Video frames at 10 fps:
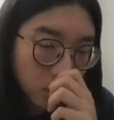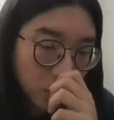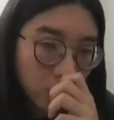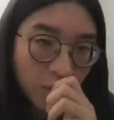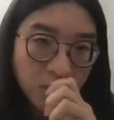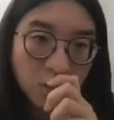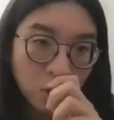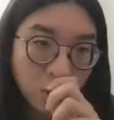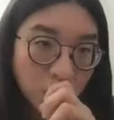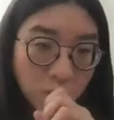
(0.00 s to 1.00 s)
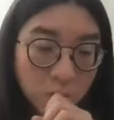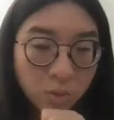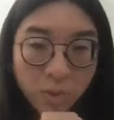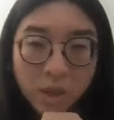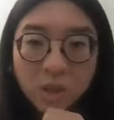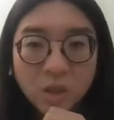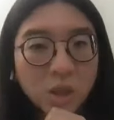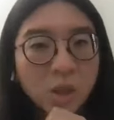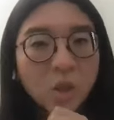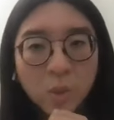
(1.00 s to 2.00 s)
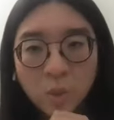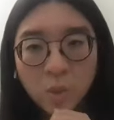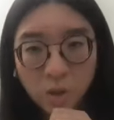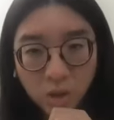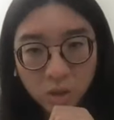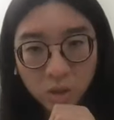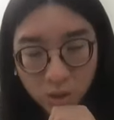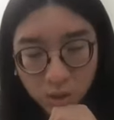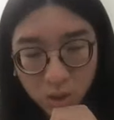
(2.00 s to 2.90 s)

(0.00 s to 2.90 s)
the research into my clinical work.